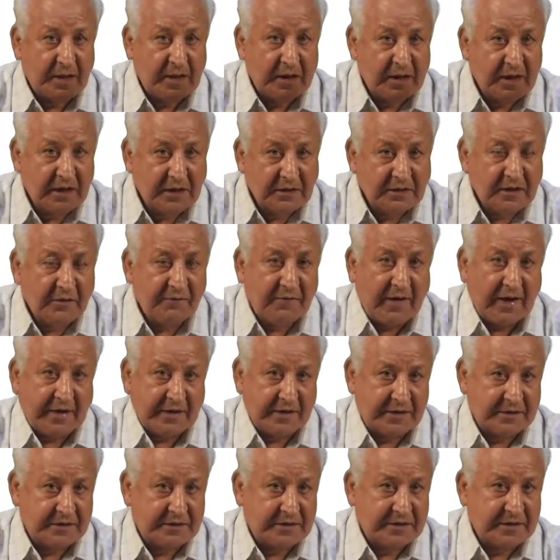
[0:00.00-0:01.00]
in the
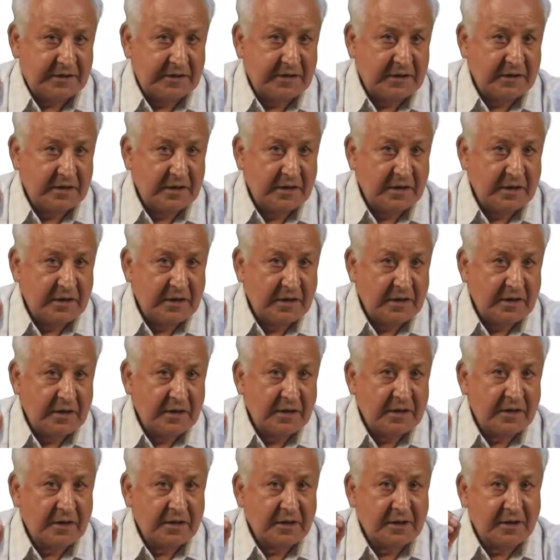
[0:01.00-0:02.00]
vacancy
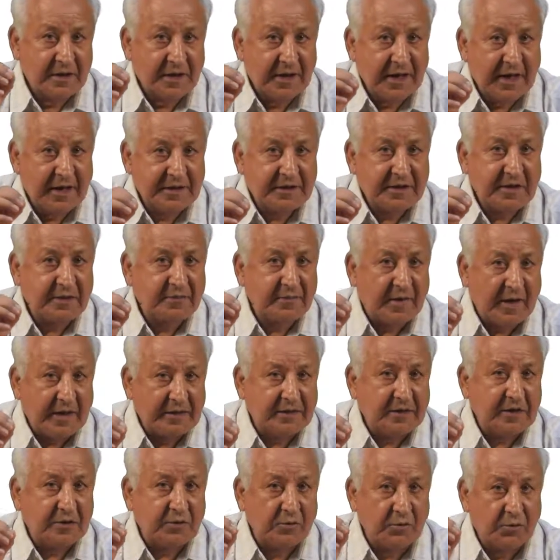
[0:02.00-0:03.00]
created by
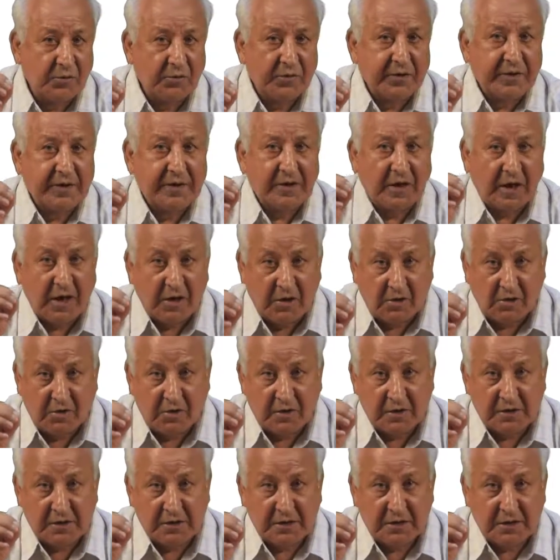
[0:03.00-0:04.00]
the chlorine
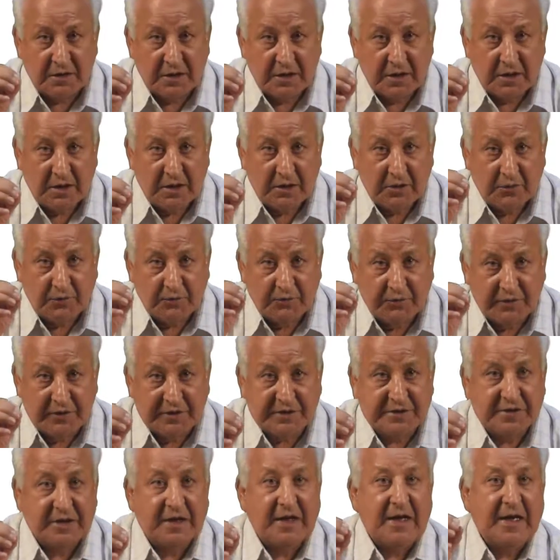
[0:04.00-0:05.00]
ion
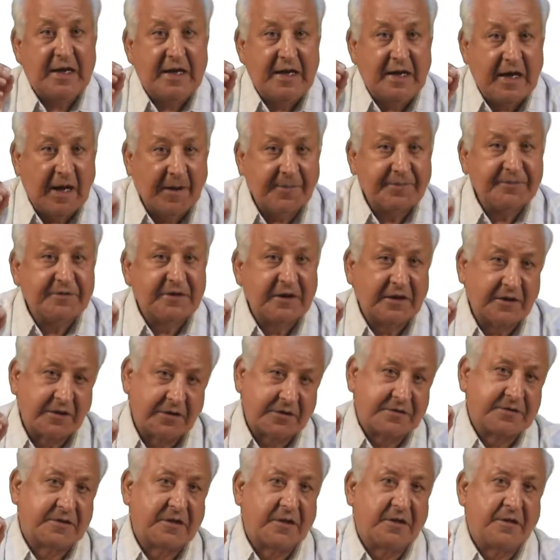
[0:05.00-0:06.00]
which left the
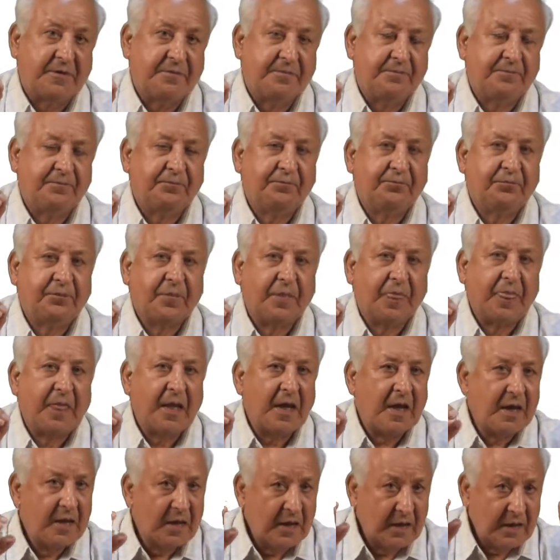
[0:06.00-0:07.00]
crystal.
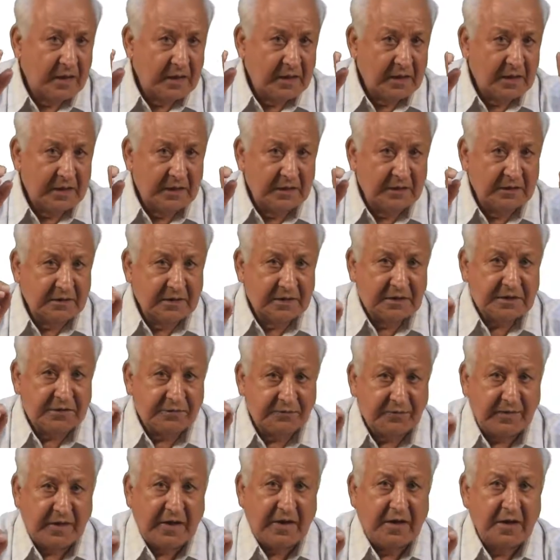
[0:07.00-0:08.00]
In
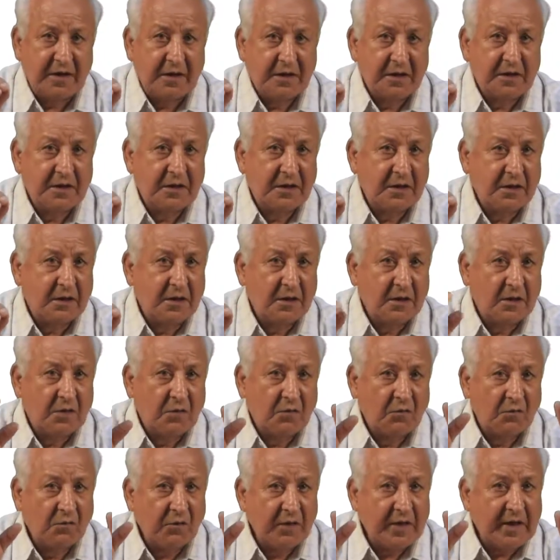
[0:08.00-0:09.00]
this way,
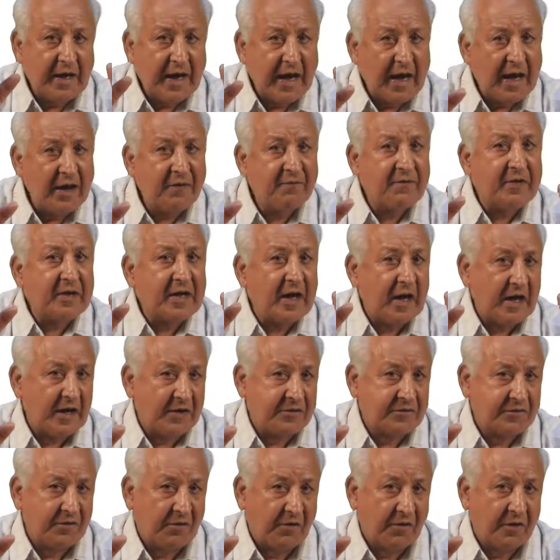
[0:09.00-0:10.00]
we have an
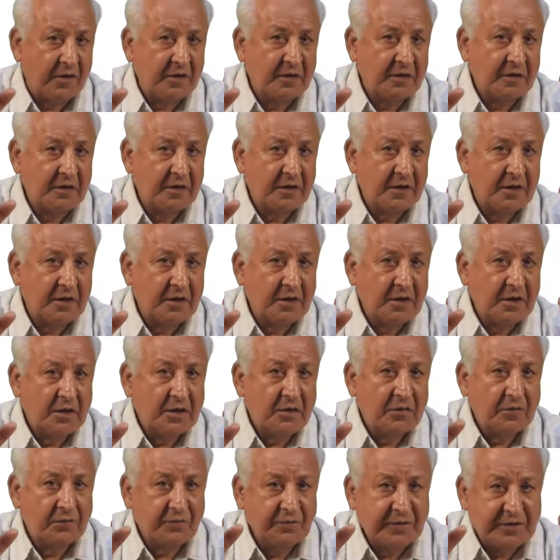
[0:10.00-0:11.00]
electron
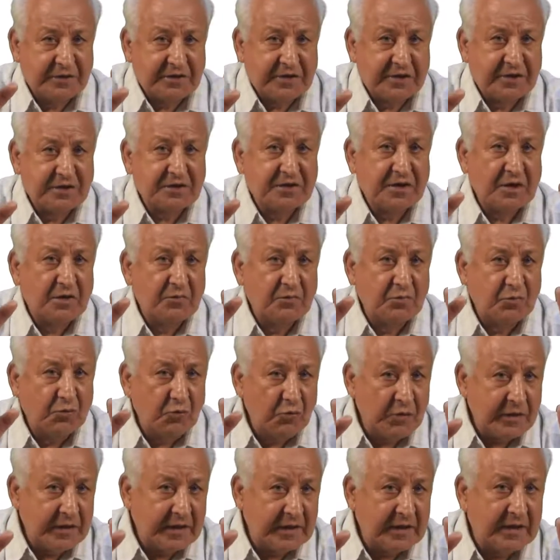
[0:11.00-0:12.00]
which is
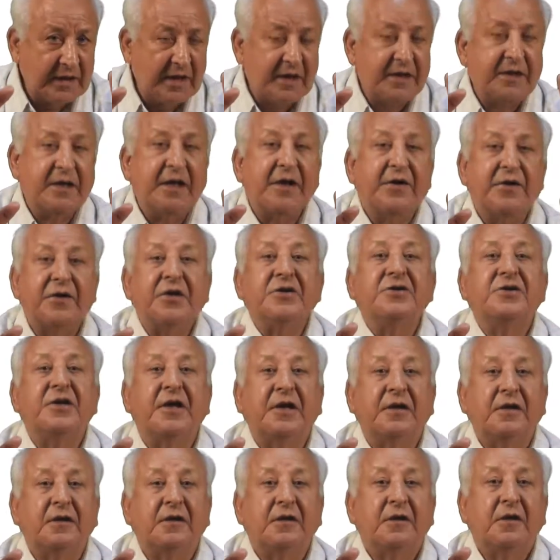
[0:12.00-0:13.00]
moving in a
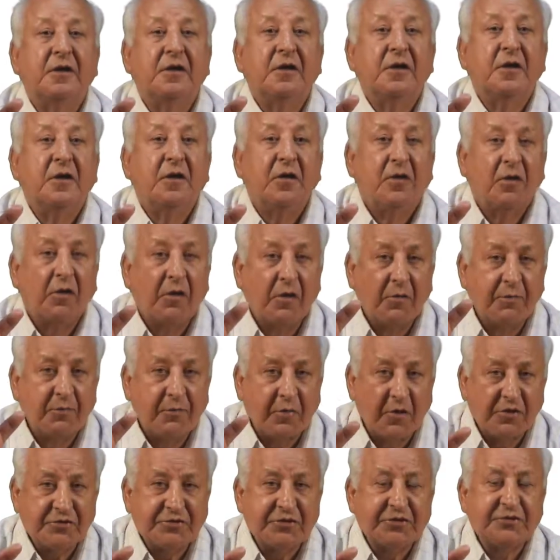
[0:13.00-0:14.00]
region of
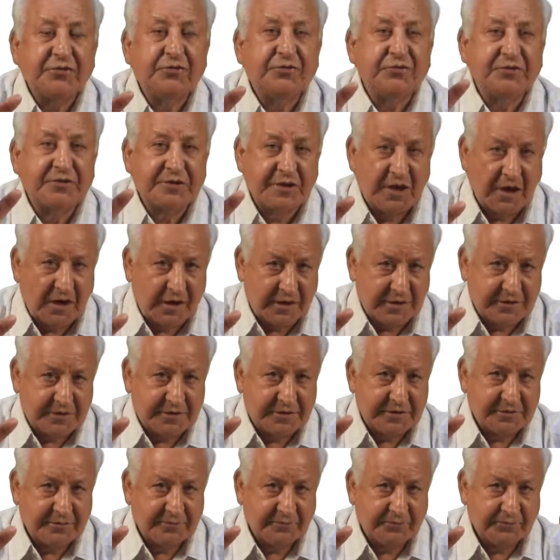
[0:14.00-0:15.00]
positive
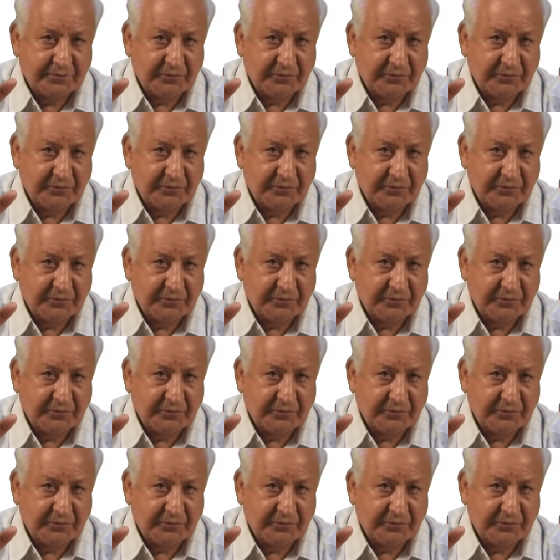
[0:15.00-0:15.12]
charge.